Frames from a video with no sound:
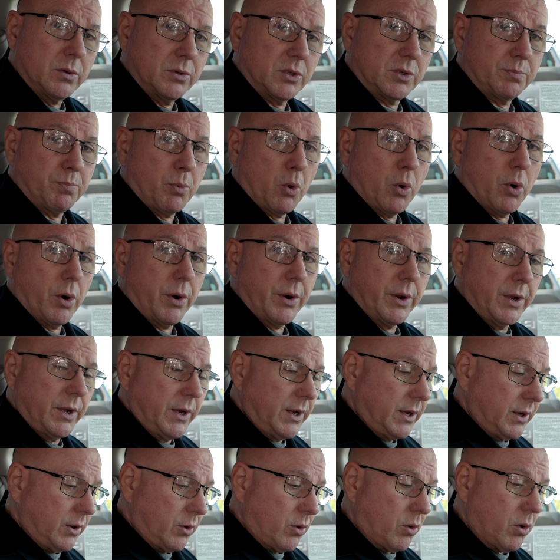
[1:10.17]
sport,
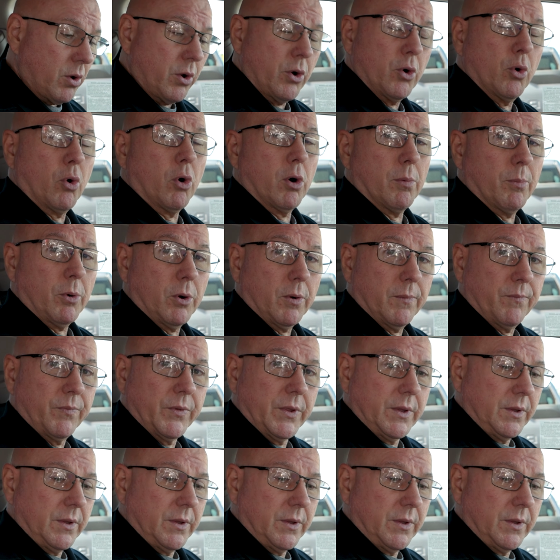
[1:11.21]
or normal.